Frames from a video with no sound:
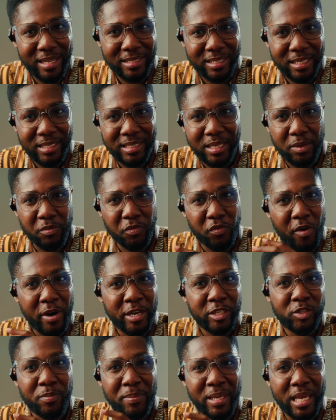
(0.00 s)
the system for
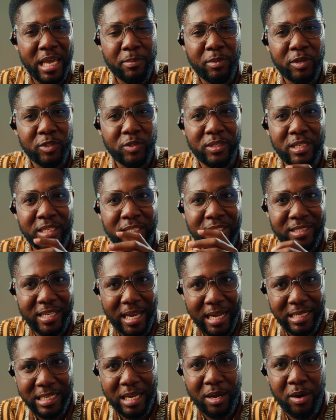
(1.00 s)
it to be able to
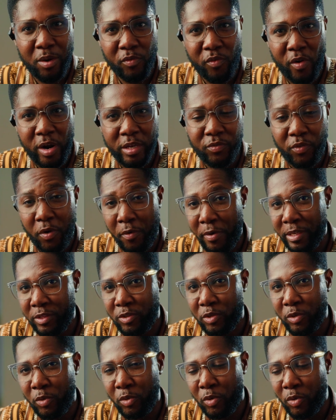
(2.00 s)
detect our voice, for
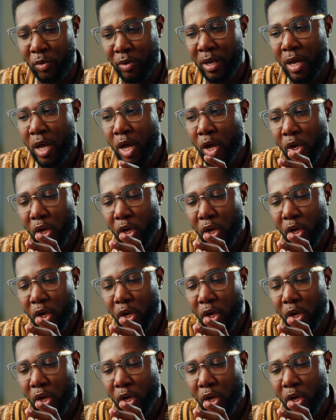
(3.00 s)
it to look